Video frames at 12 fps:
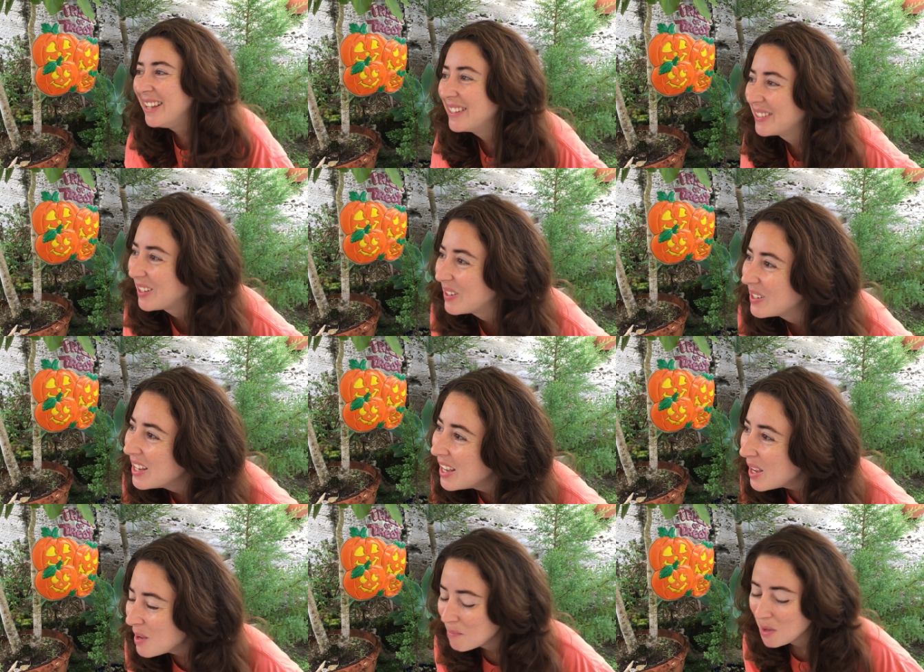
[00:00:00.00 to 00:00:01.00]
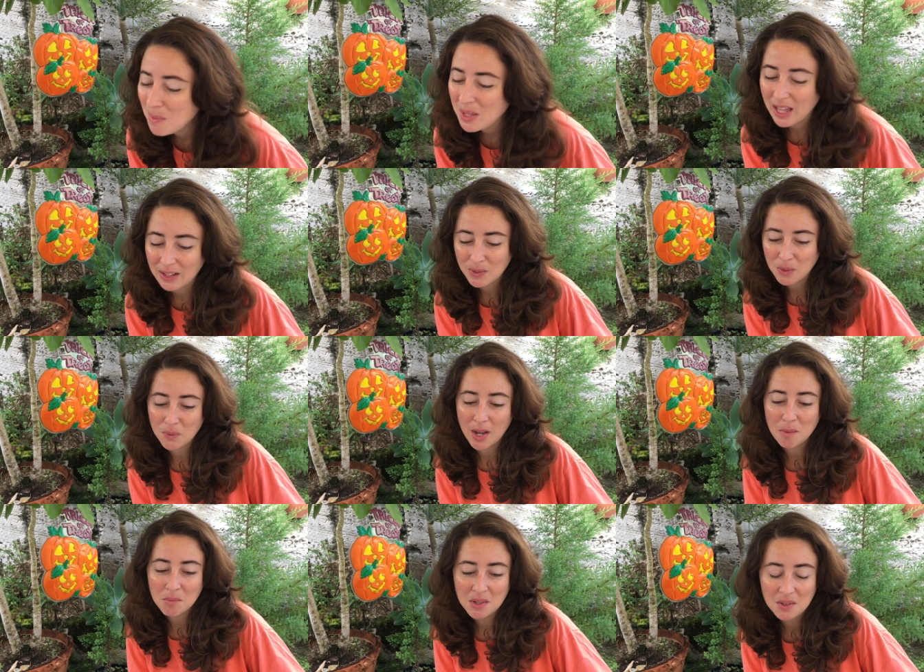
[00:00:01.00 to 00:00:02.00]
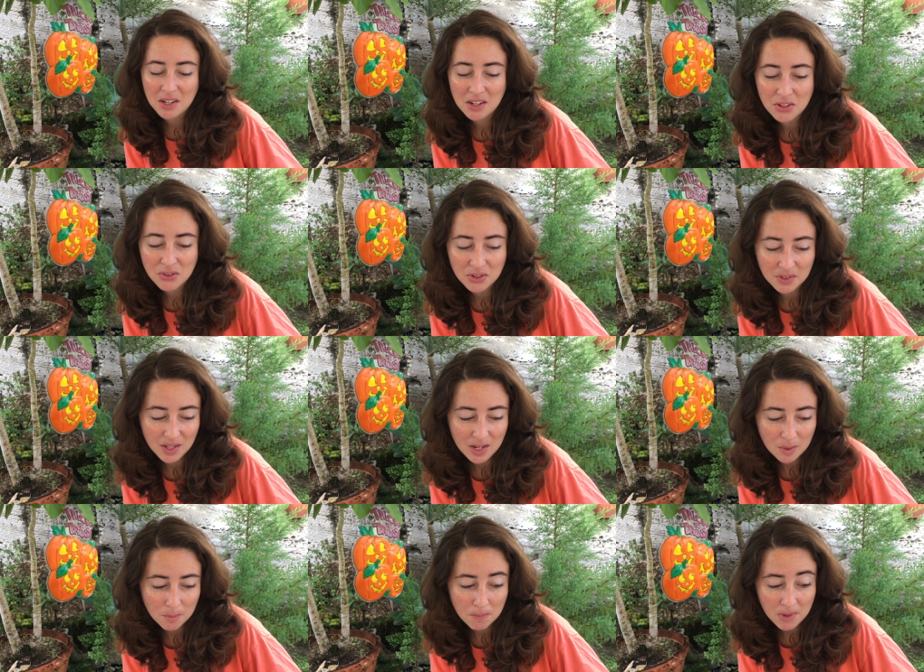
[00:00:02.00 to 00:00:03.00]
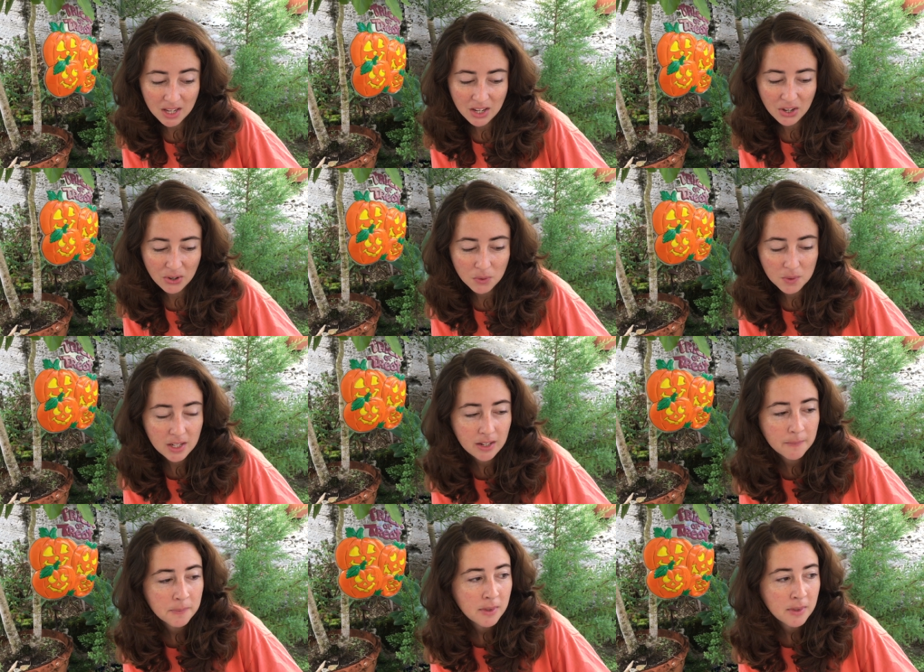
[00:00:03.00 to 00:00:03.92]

So maybe that's the vibe this year, is just like being cozy.